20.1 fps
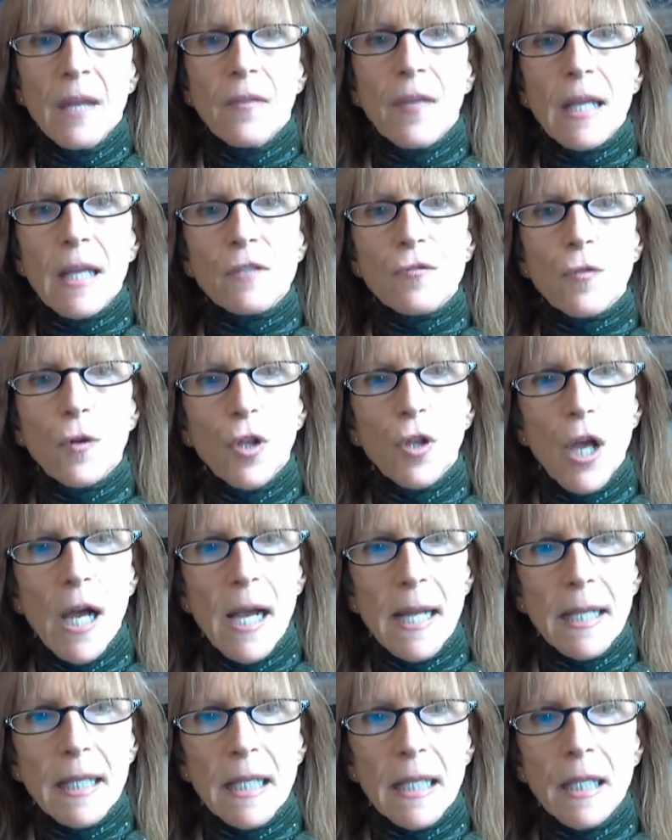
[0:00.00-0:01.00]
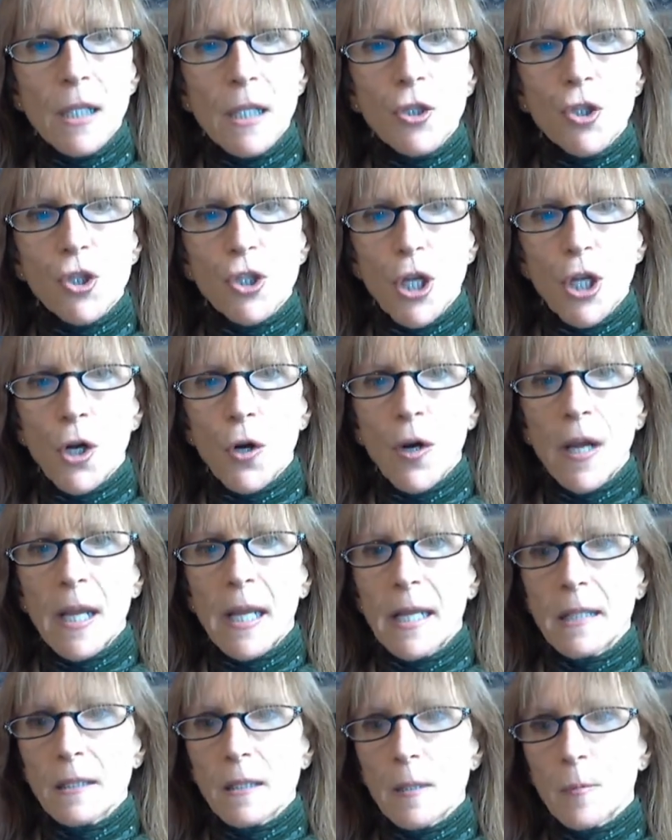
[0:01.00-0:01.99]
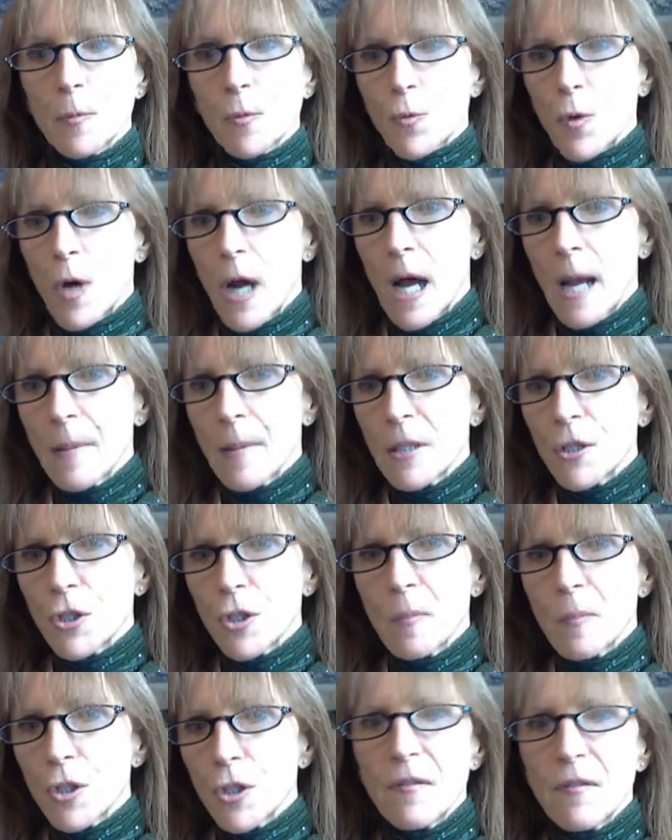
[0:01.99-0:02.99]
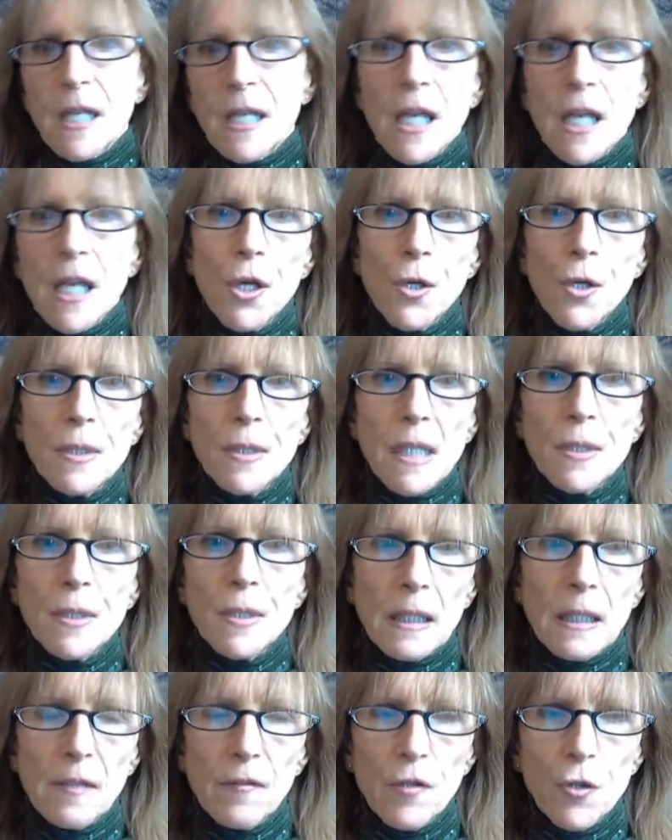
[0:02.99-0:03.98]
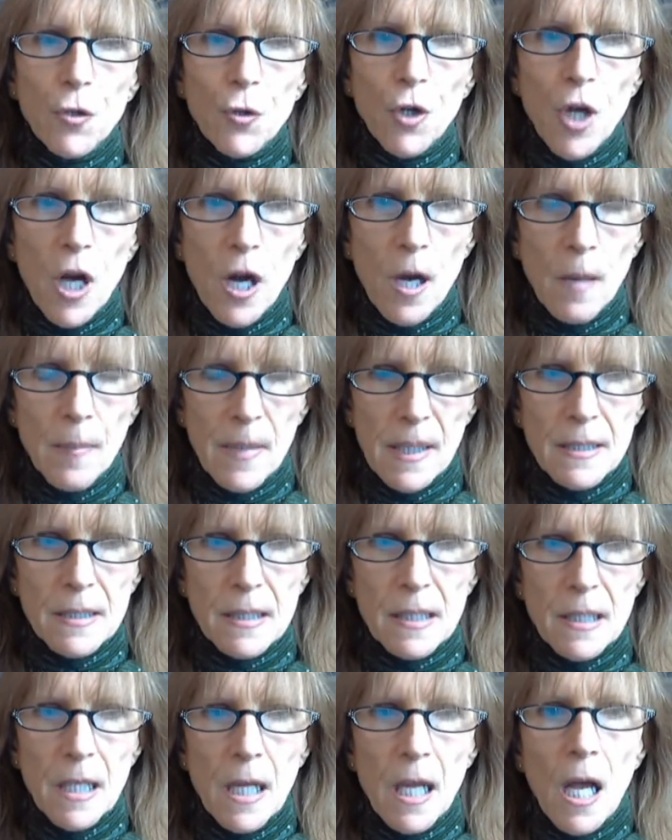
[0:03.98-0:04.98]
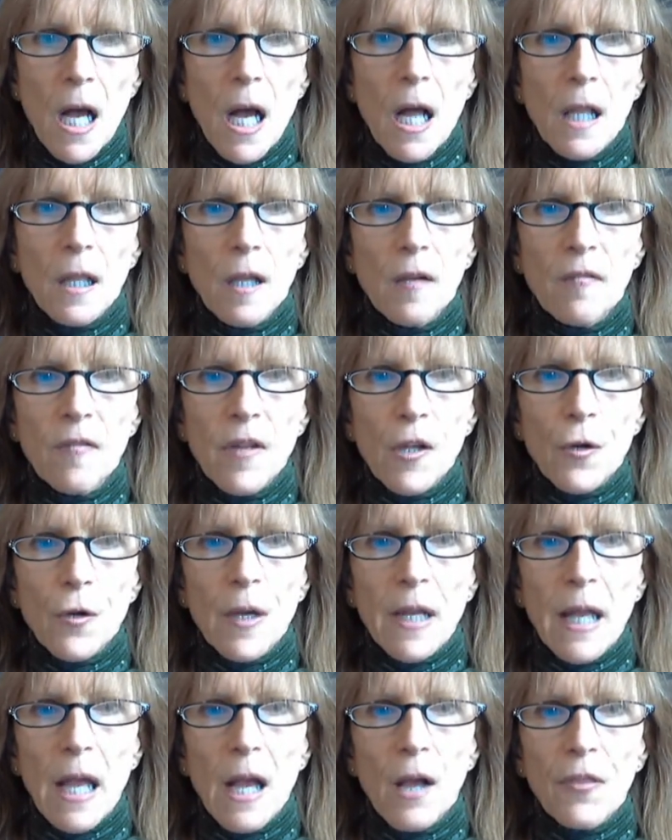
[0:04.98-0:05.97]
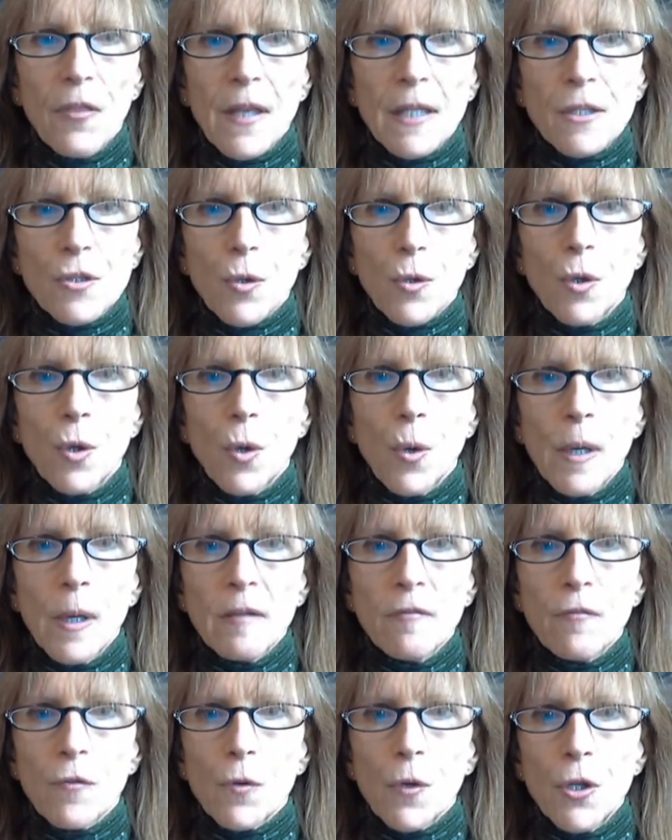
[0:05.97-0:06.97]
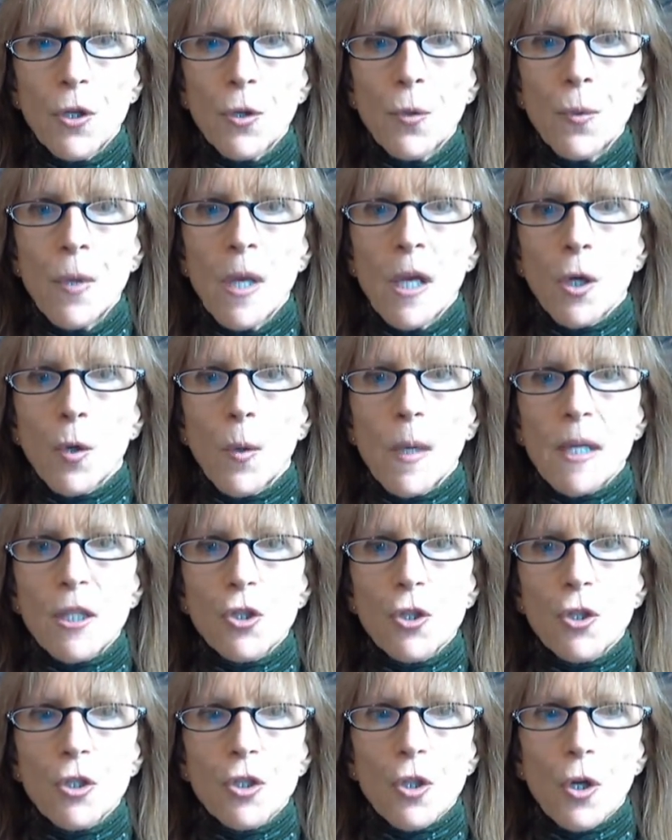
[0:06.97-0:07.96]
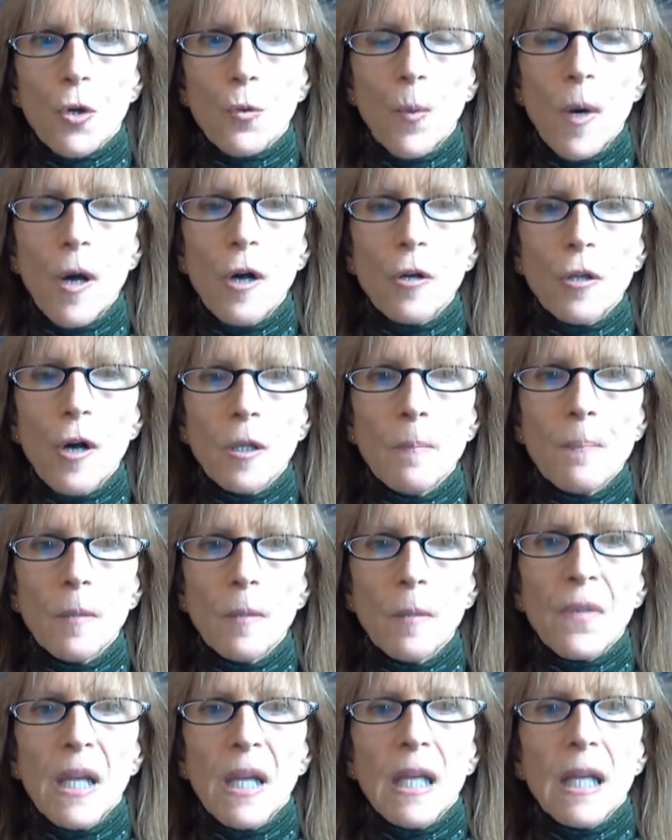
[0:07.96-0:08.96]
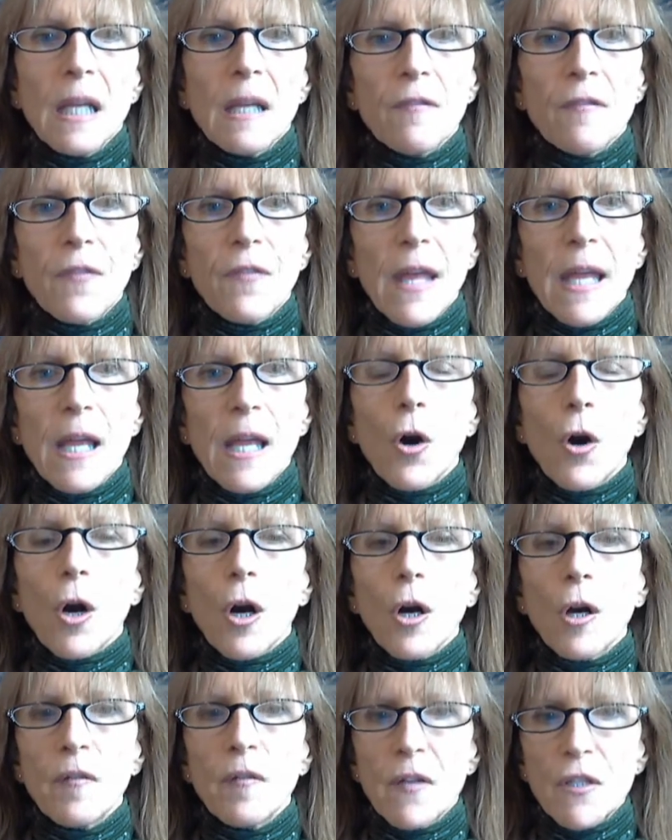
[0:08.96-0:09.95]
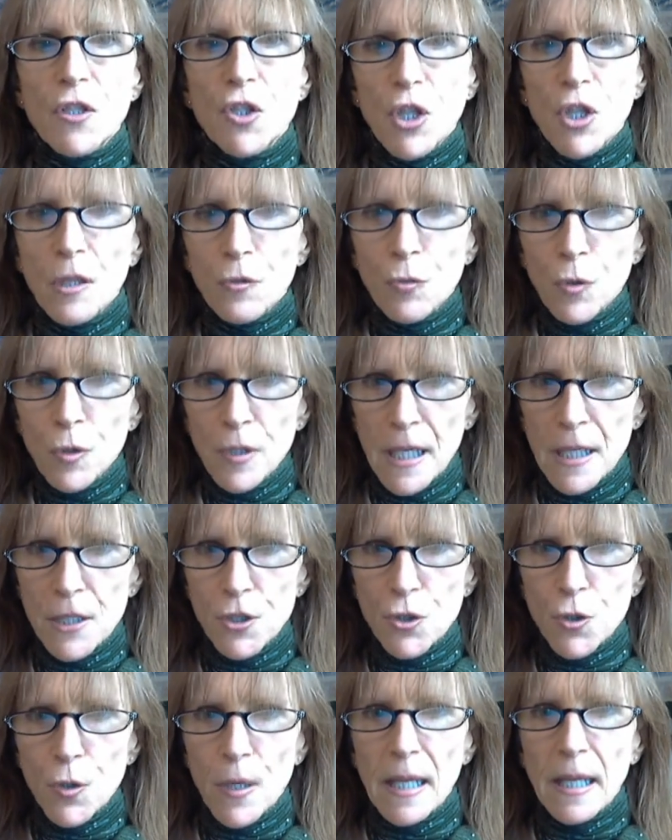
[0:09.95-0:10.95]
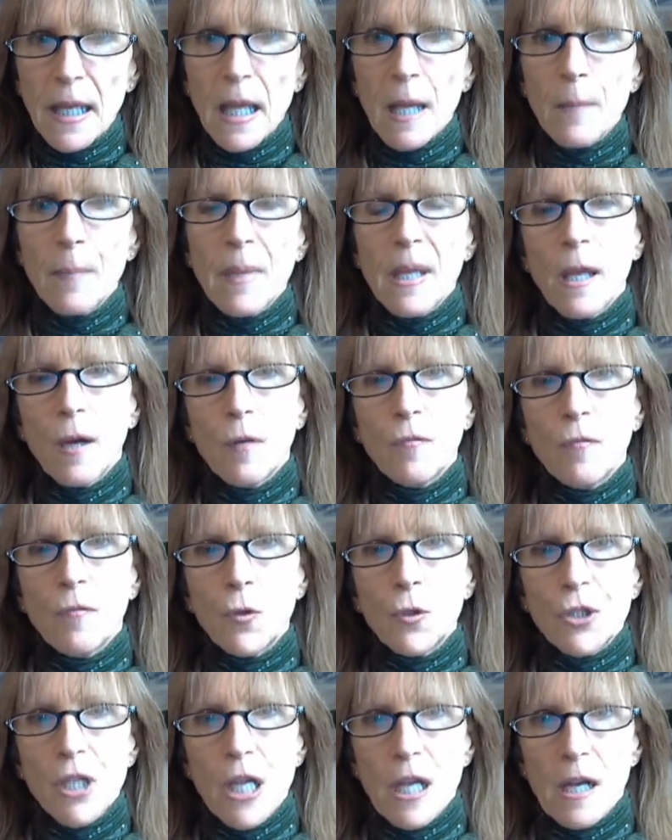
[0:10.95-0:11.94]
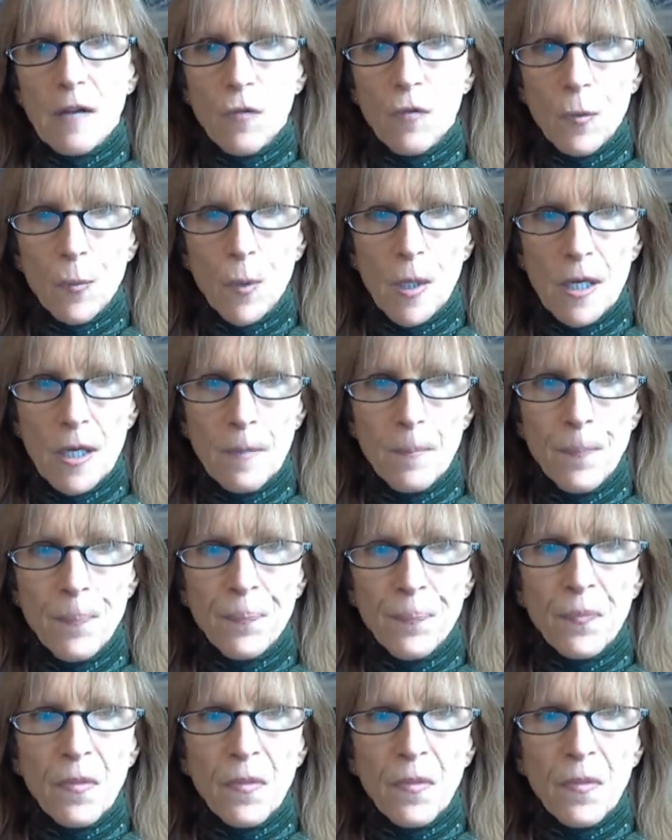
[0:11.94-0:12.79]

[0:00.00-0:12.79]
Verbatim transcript: Thanks for liking, sharing, and subscribing to my videos and leaving your comments. I love hearing how things are going for you. Questions are welcome if they are of a general nature and can be helpful to everyone.